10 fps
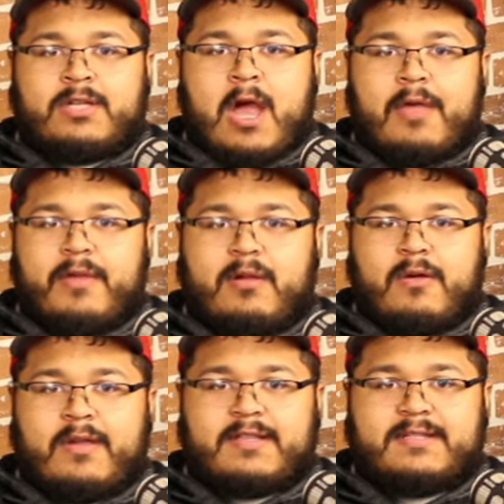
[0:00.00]
Jonathan
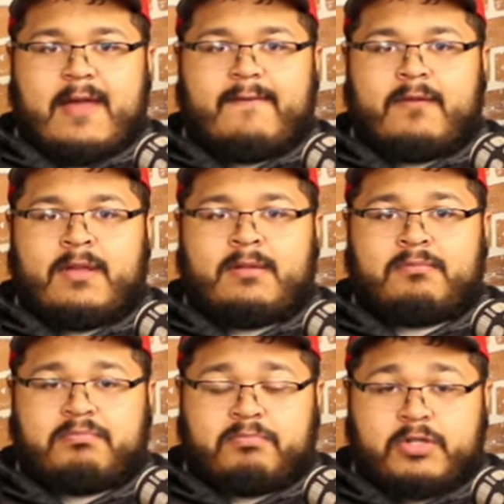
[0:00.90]
Quick is
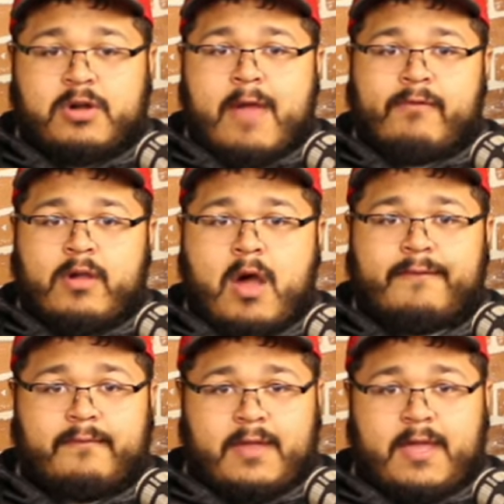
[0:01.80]
definitely striving
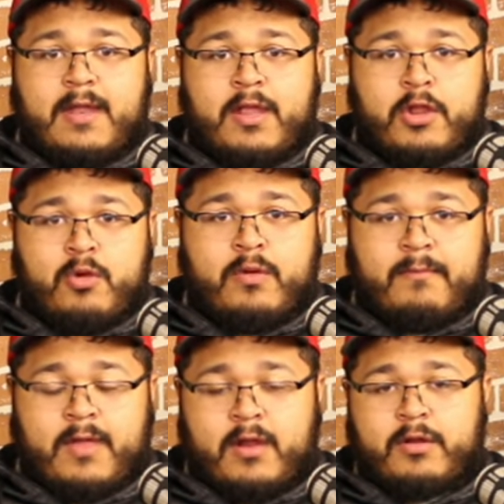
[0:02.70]
off in a
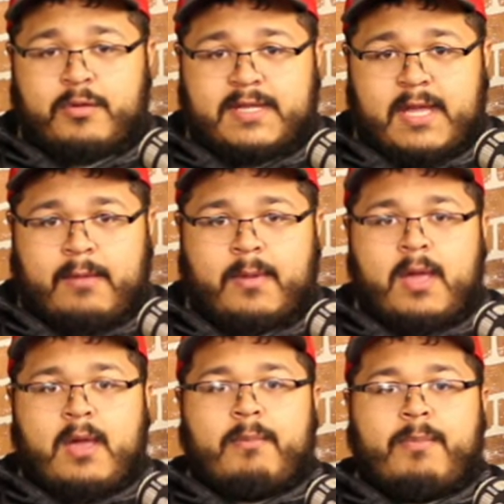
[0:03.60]
new team,
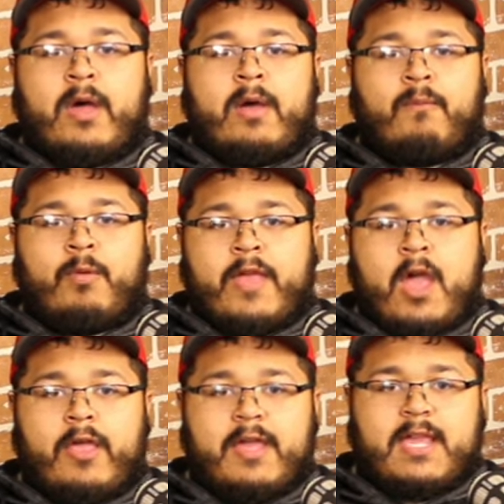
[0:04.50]
but with the
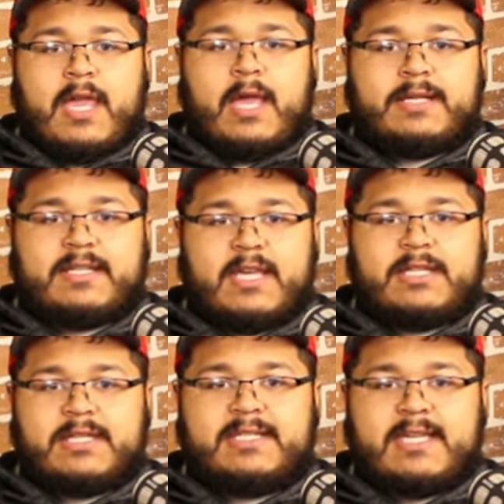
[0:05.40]
LA Kings,
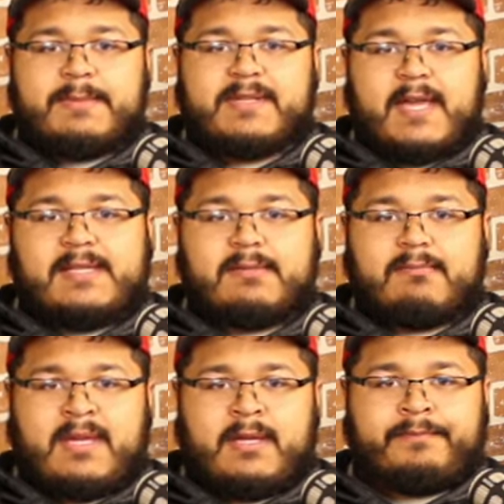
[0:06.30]
it just seems like to
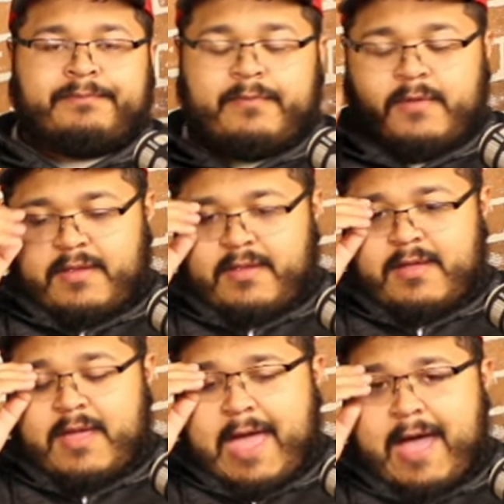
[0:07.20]
me,
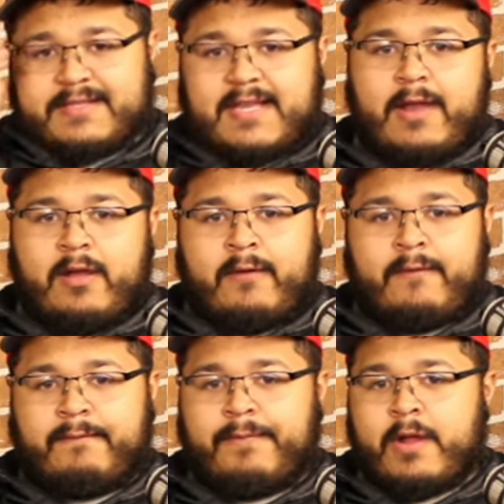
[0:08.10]
outside
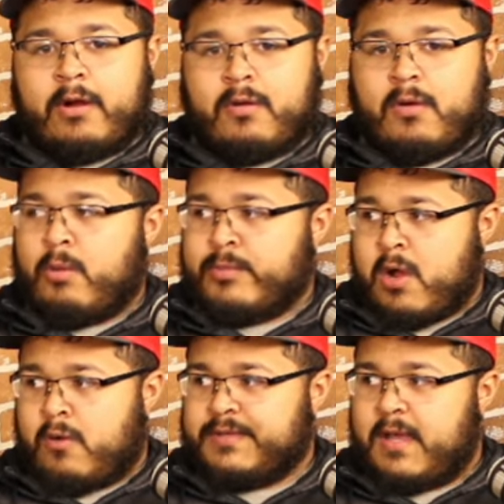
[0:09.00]
of their chrome
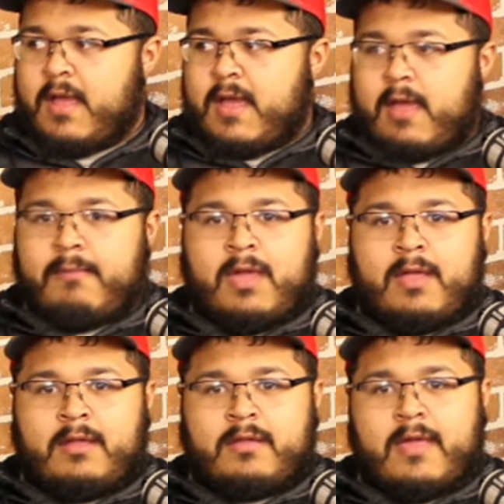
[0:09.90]
domes, I
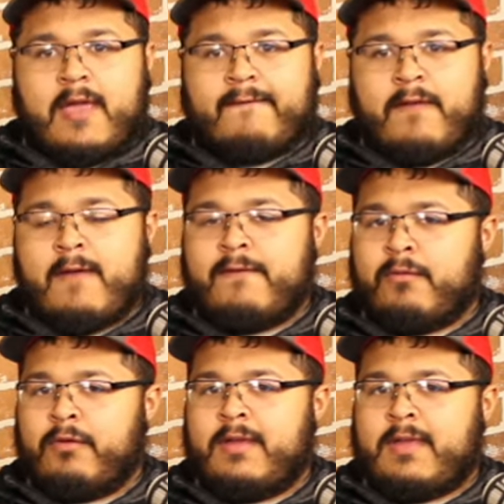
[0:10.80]
mean, if
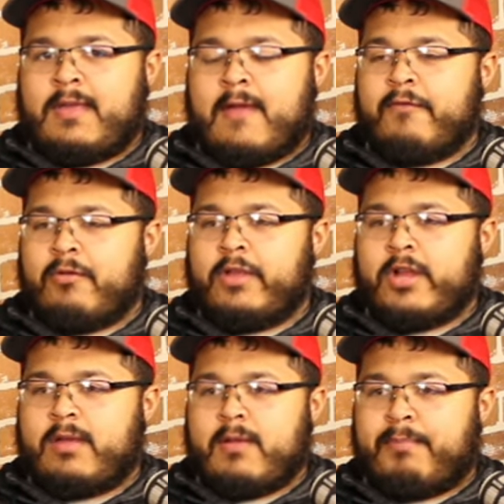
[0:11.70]
you're really
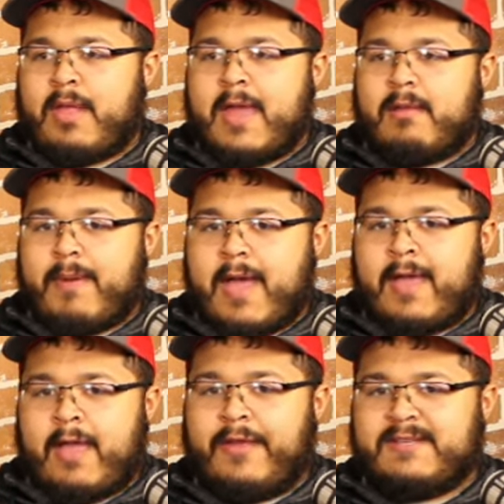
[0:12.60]
going to get blinded
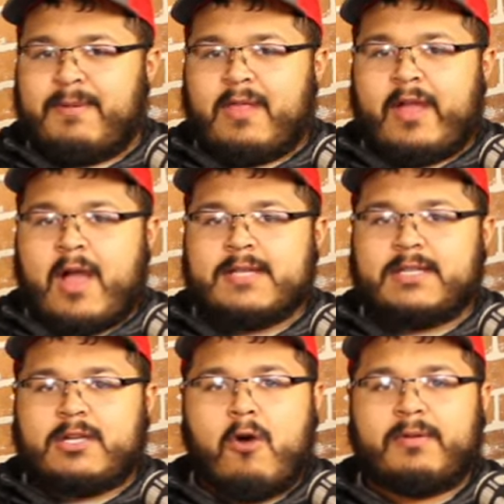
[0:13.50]
by it, at least be like
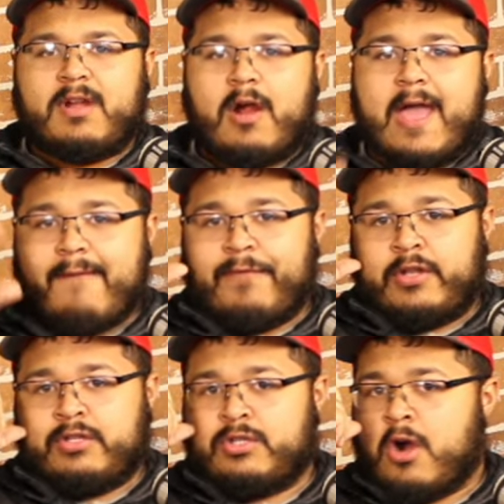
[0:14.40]
Anze Kopitar, have
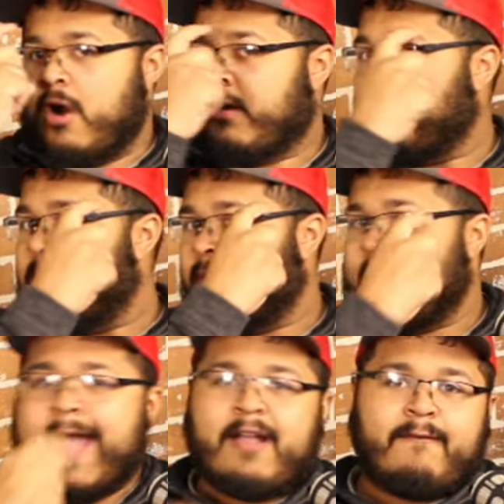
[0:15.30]
the dark
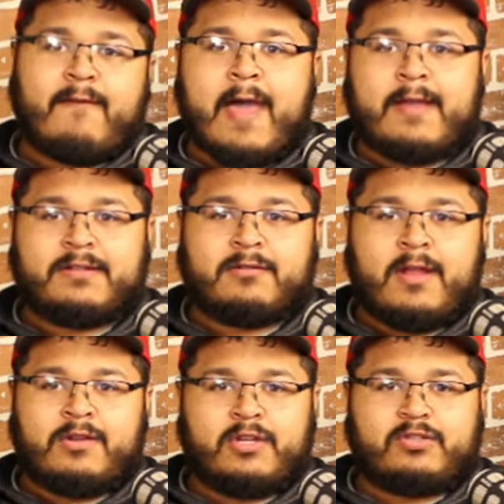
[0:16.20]
black visor
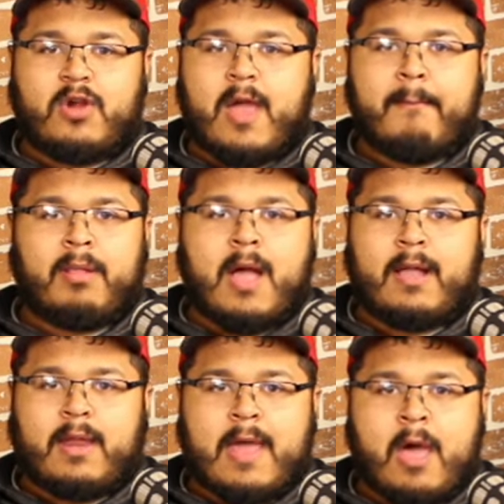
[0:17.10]
and just try and
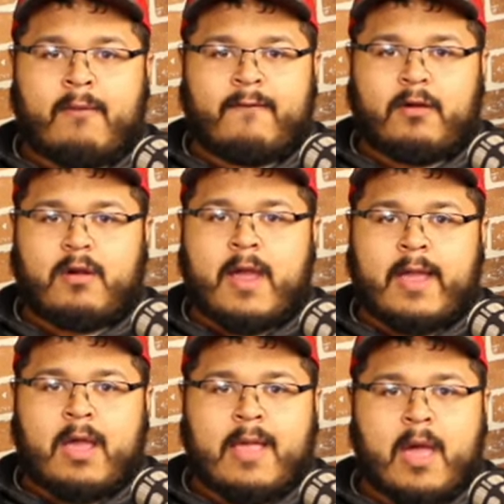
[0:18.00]
block it out, for
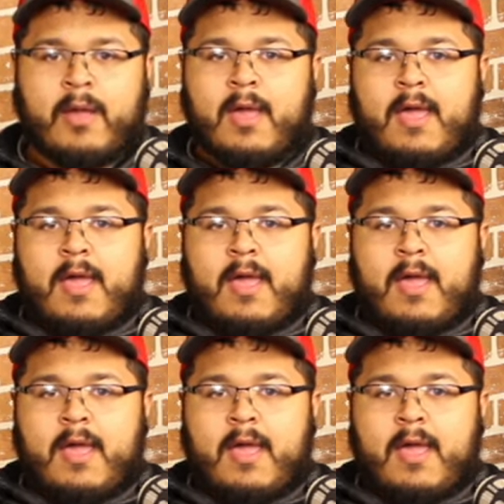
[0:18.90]
crying out loud.